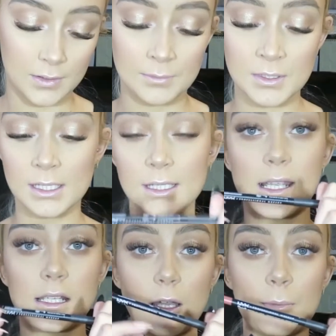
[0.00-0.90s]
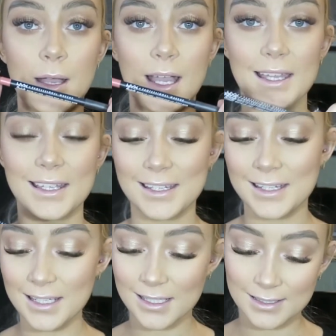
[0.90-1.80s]
So I'm just going to take my
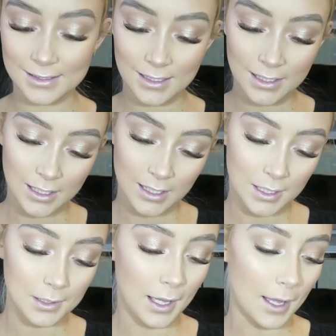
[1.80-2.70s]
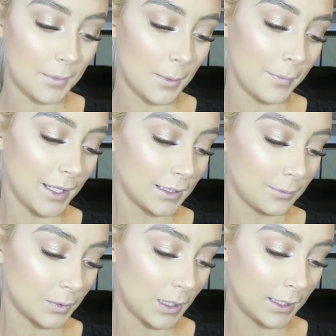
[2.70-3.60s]
NYX matte
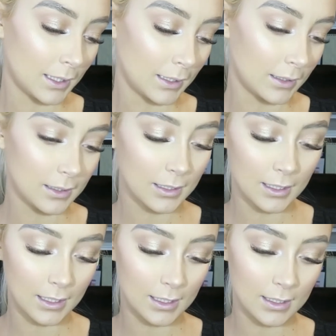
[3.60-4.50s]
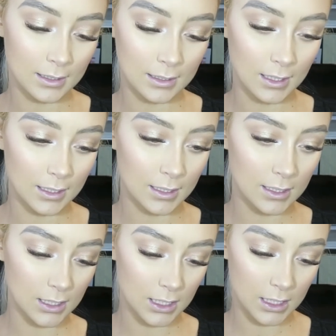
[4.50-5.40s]
lip liner in
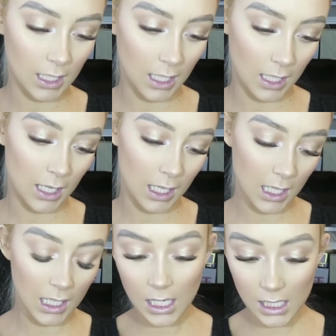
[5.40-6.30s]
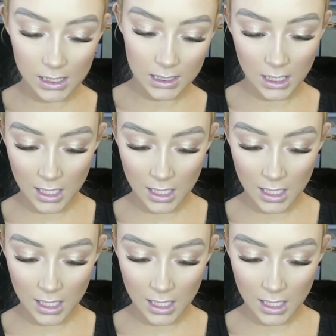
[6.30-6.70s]
the shade